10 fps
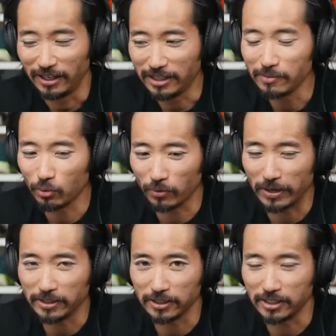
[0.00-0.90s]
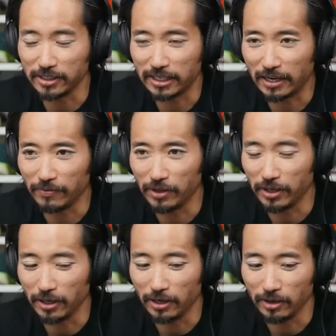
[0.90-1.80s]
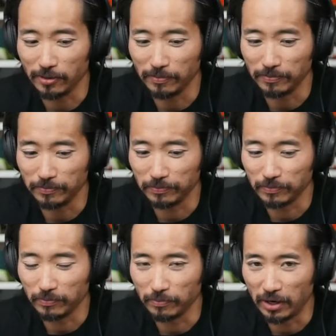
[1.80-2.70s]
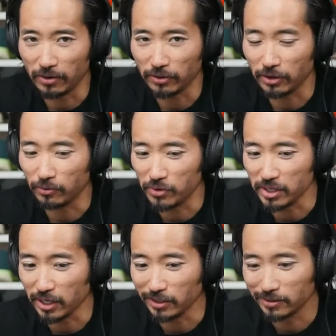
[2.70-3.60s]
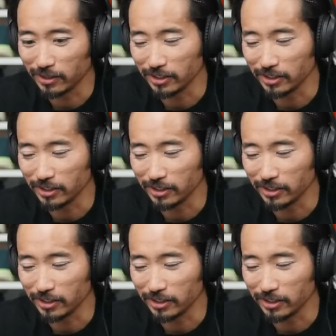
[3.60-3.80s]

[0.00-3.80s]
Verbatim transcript: I think more races need to have the um, marathon relay.